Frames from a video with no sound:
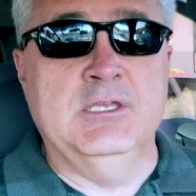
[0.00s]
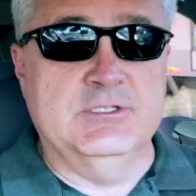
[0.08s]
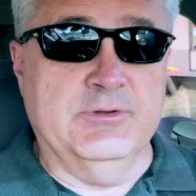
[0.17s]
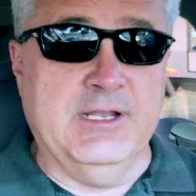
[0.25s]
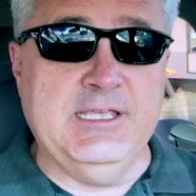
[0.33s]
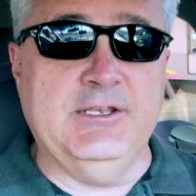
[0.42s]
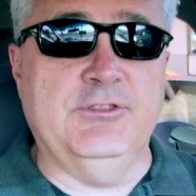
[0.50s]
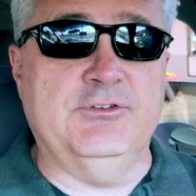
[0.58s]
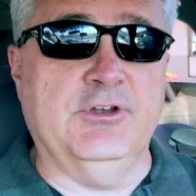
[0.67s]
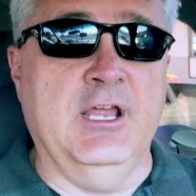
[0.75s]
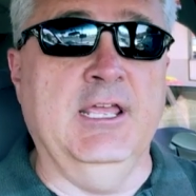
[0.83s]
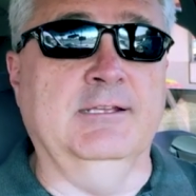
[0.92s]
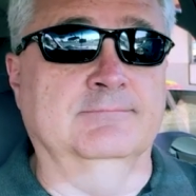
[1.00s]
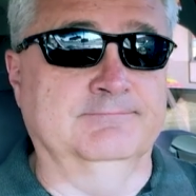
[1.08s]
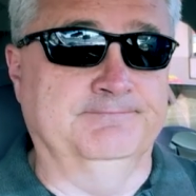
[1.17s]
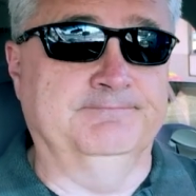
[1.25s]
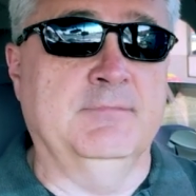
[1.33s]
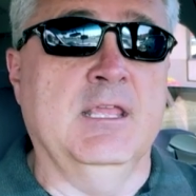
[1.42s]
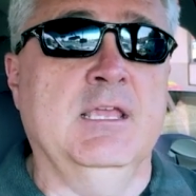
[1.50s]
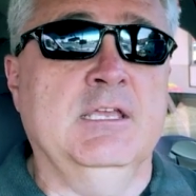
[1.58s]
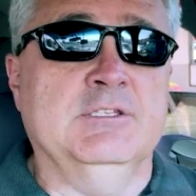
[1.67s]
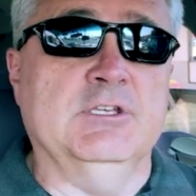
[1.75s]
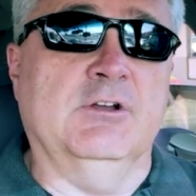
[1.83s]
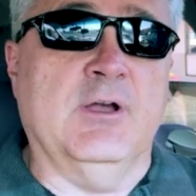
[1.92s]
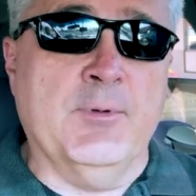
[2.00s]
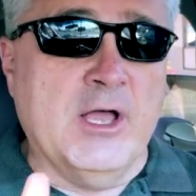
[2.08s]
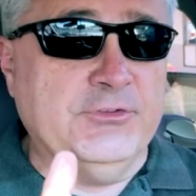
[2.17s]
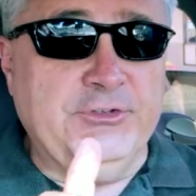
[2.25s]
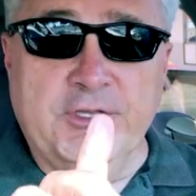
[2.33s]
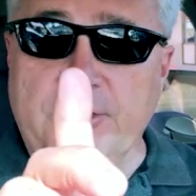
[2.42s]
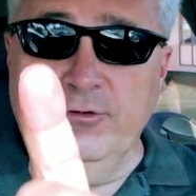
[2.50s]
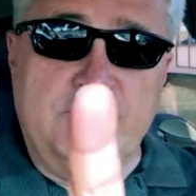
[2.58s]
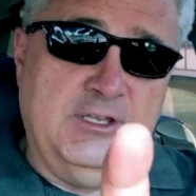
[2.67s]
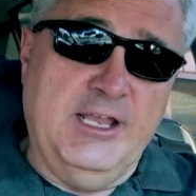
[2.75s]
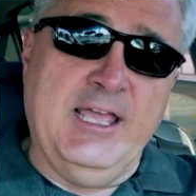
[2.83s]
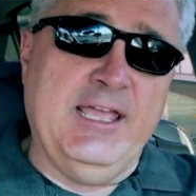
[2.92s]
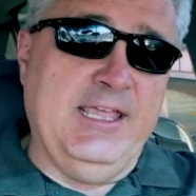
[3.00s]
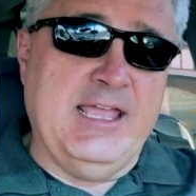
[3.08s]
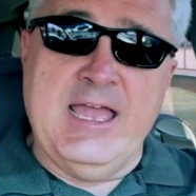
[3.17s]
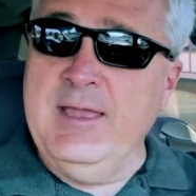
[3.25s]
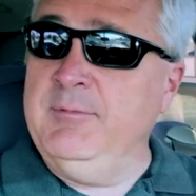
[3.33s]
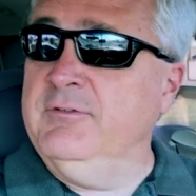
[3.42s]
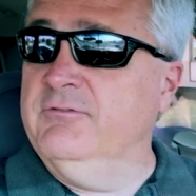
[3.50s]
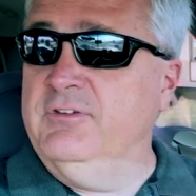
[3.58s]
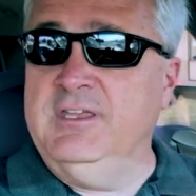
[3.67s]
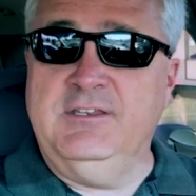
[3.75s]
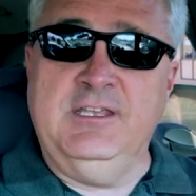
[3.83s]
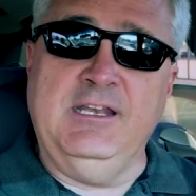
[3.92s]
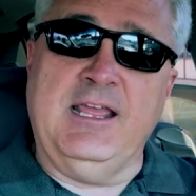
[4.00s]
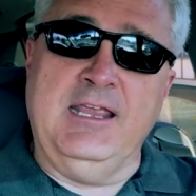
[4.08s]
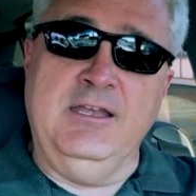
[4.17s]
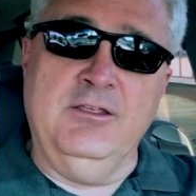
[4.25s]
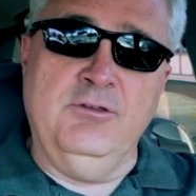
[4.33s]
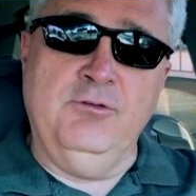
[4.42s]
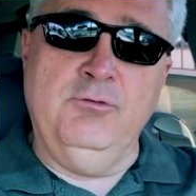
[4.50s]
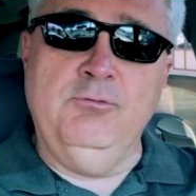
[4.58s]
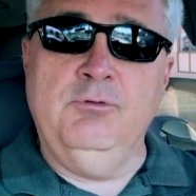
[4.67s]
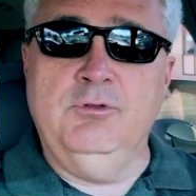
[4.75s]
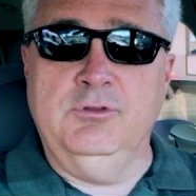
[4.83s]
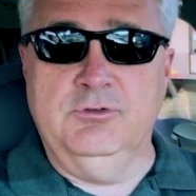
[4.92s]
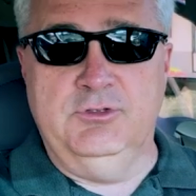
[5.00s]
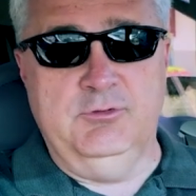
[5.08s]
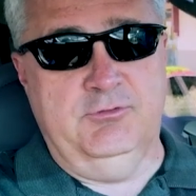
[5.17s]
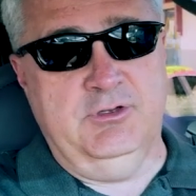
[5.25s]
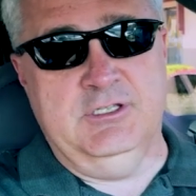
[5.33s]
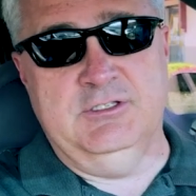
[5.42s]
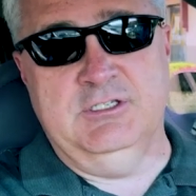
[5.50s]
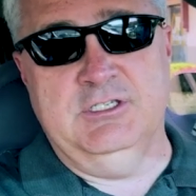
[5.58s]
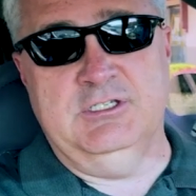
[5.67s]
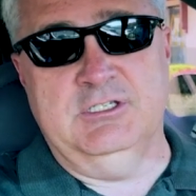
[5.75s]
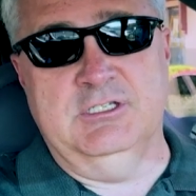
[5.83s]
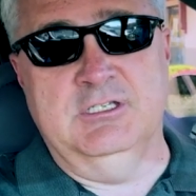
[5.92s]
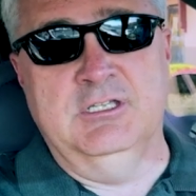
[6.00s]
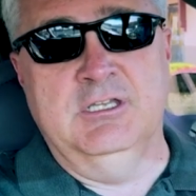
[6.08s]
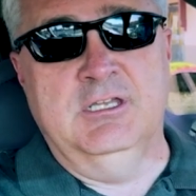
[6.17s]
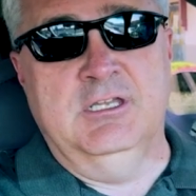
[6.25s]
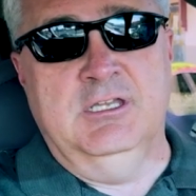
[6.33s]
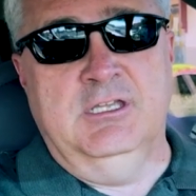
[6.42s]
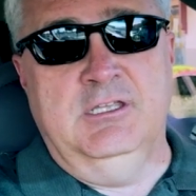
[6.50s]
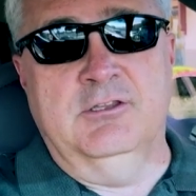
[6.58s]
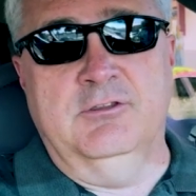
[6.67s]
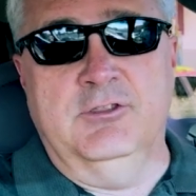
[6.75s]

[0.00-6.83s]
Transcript: So when I get to the train, so I'm also today I'm inventing a new YouTube transition you know,